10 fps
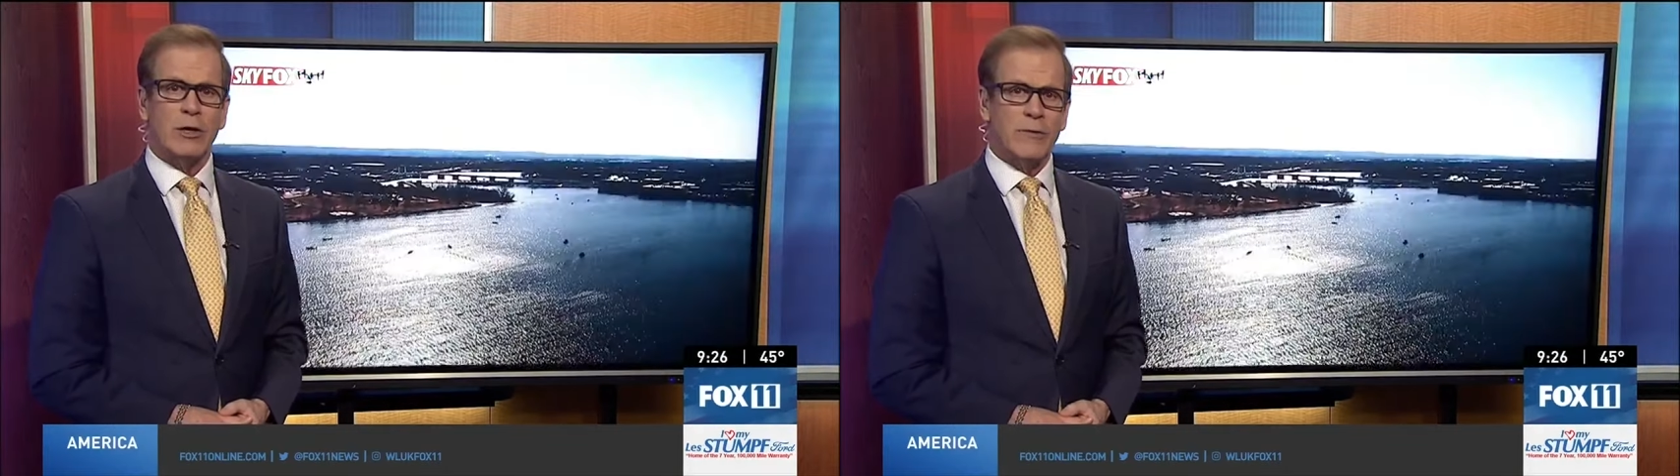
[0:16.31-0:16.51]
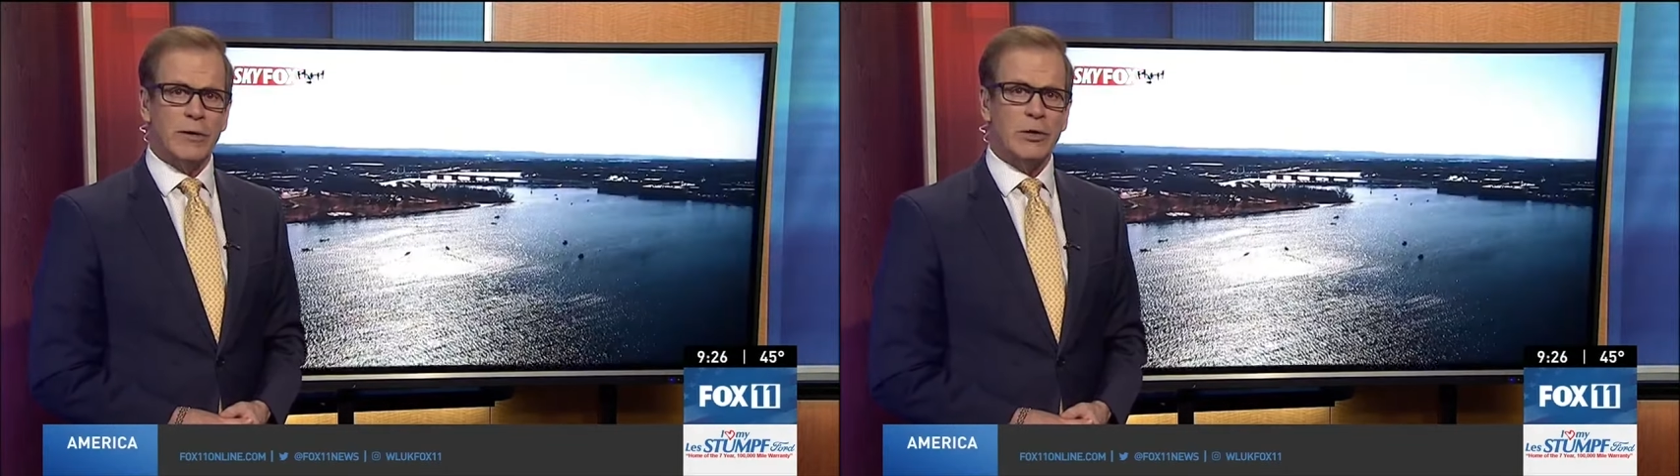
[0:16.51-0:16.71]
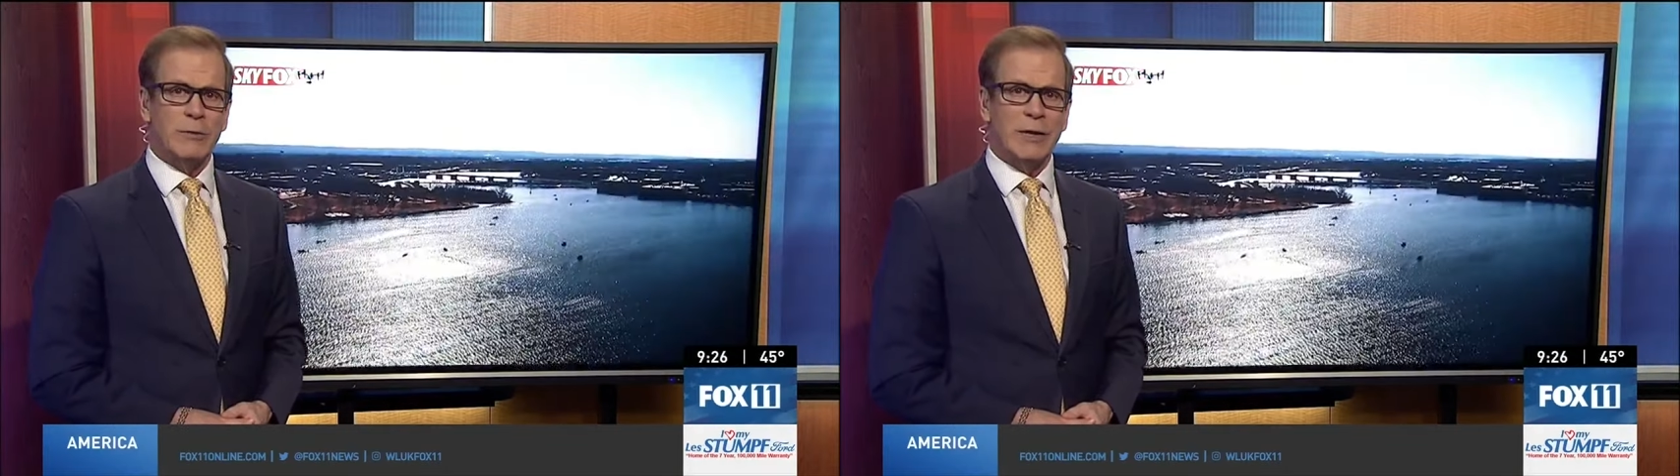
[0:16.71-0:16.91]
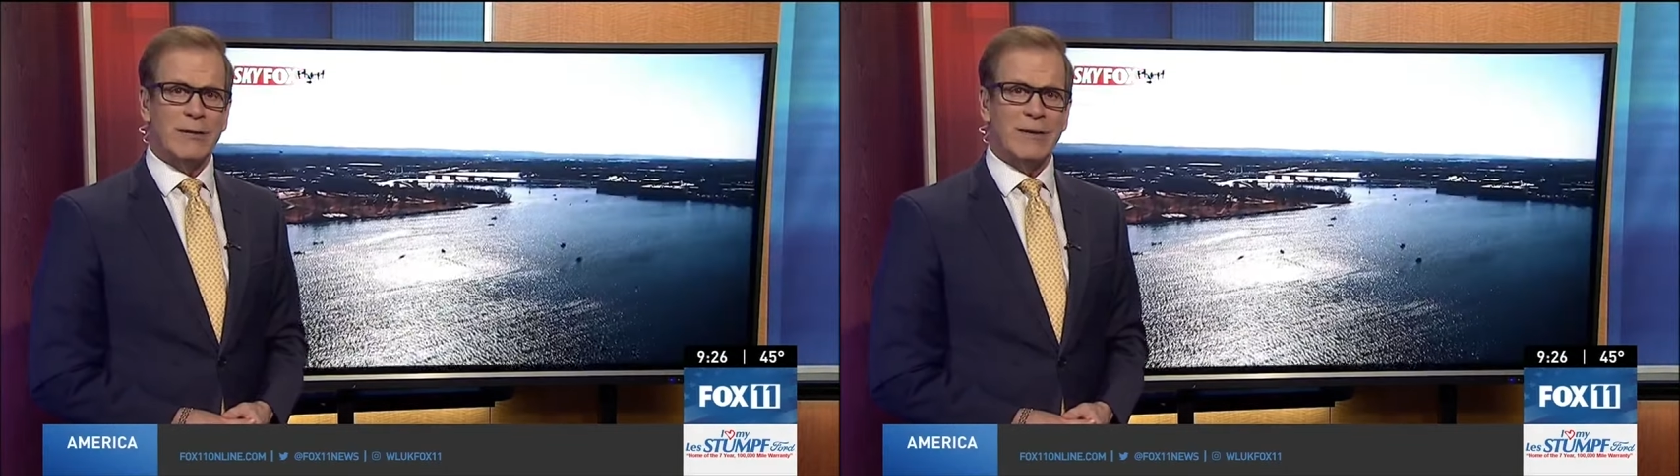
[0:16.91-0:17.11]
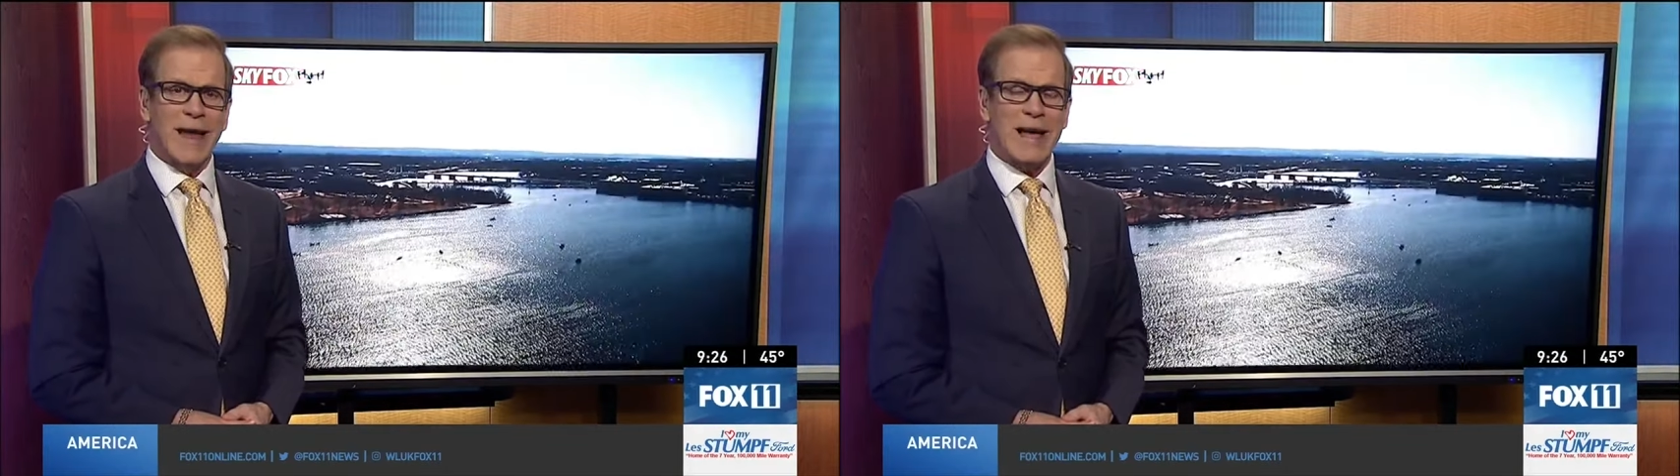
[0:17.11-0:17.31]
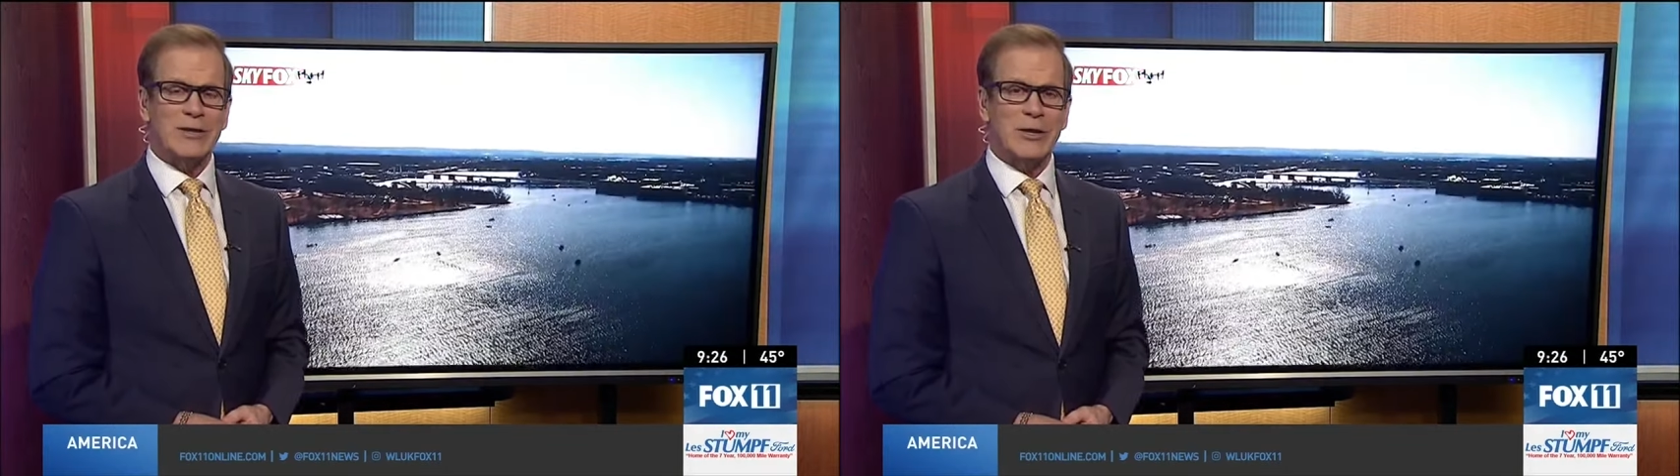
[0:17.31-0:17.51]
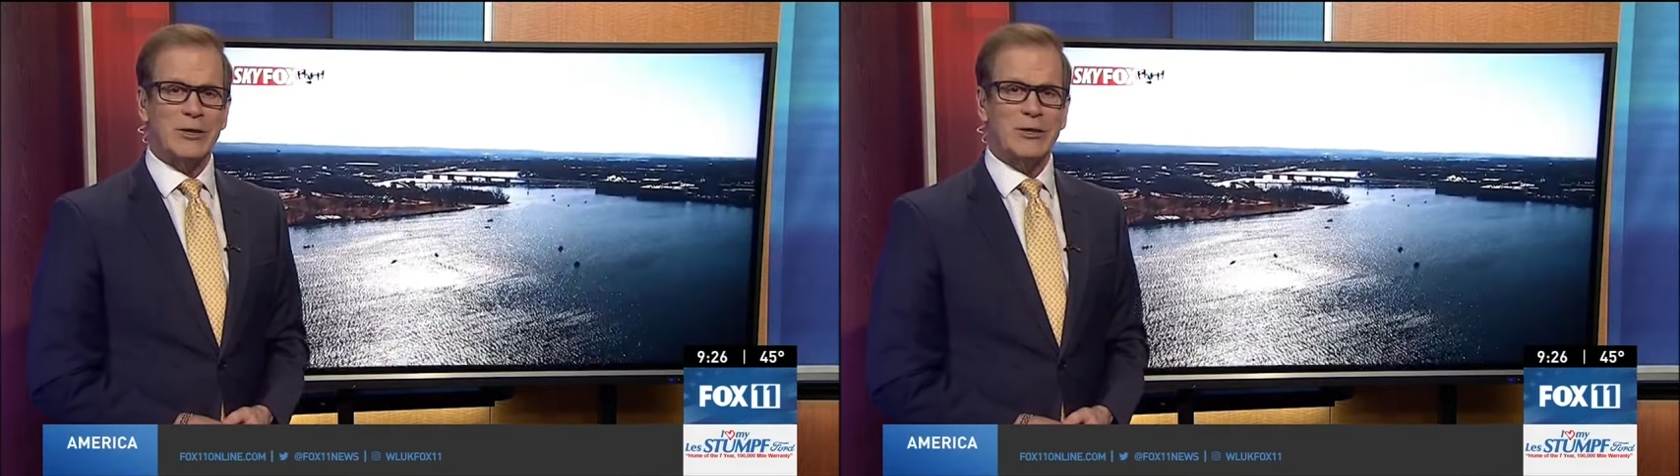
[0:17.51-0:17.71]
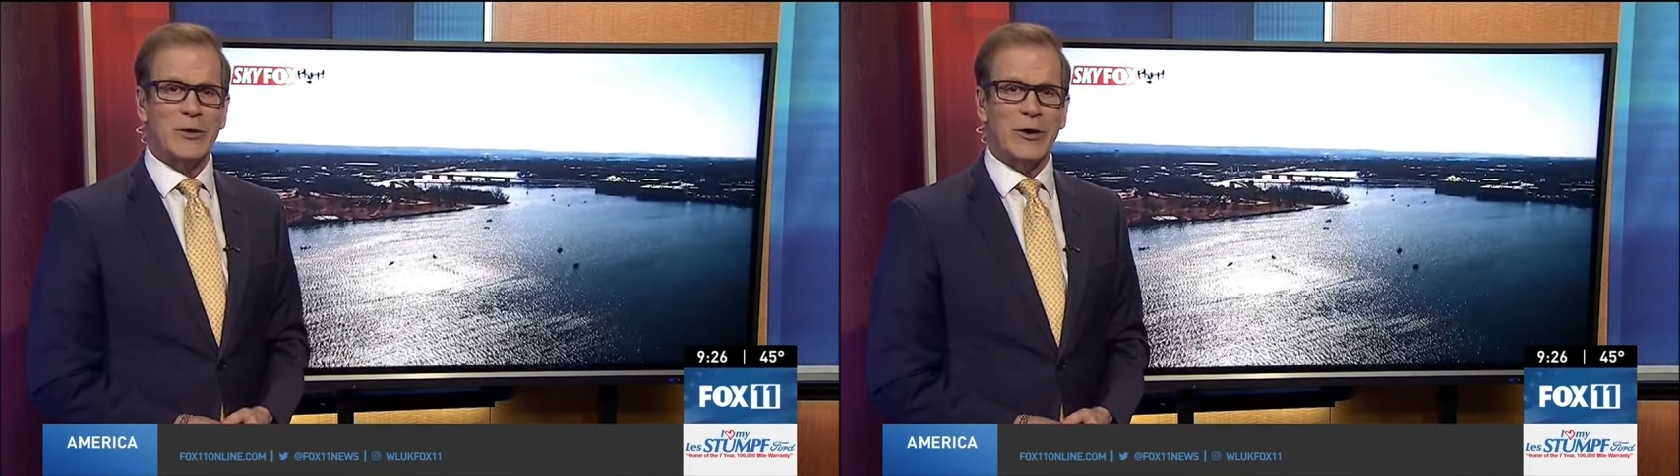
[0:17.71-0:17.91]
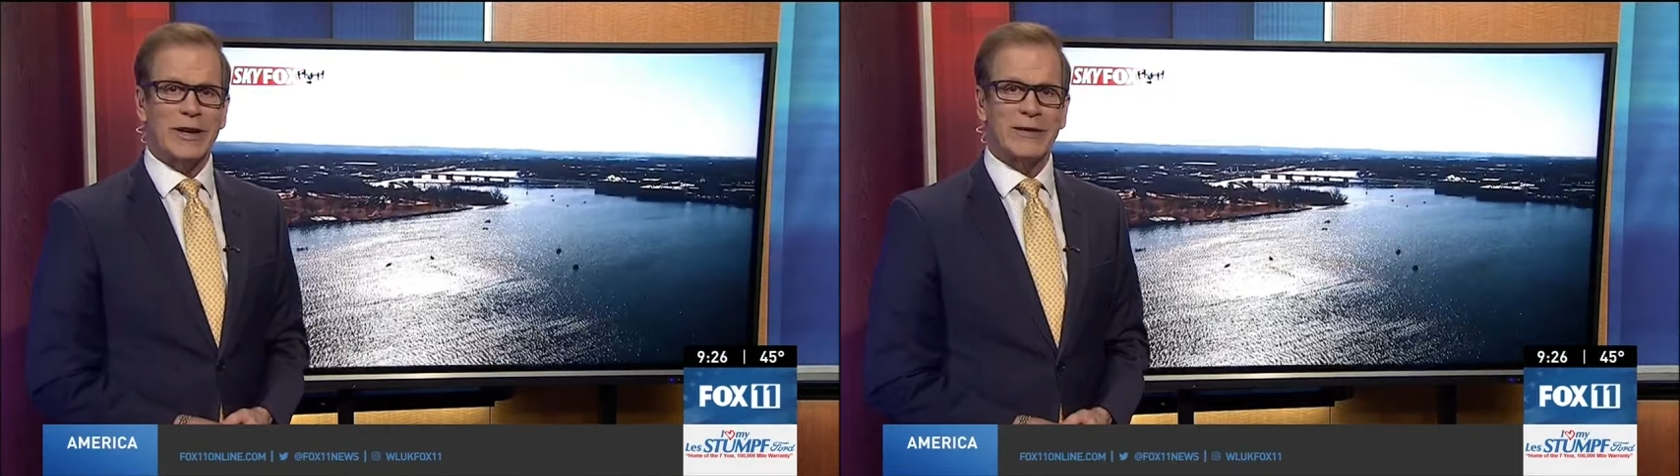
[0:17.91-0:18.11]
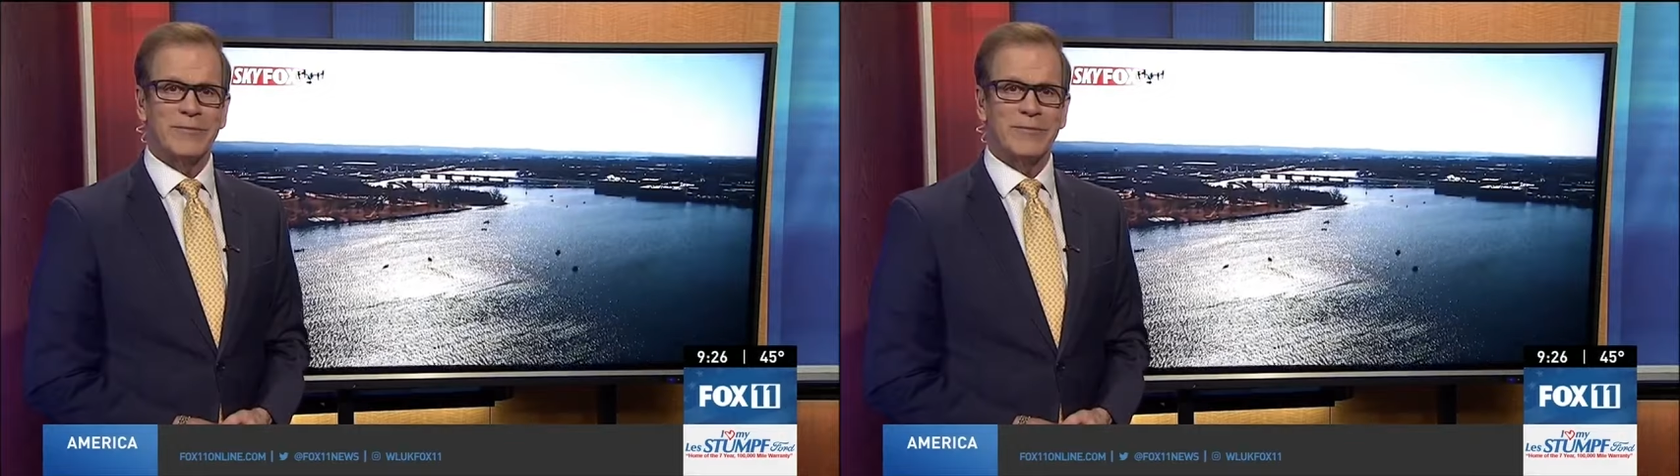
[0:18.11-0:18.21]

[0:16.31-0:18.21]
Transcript: to fishermen and has our story.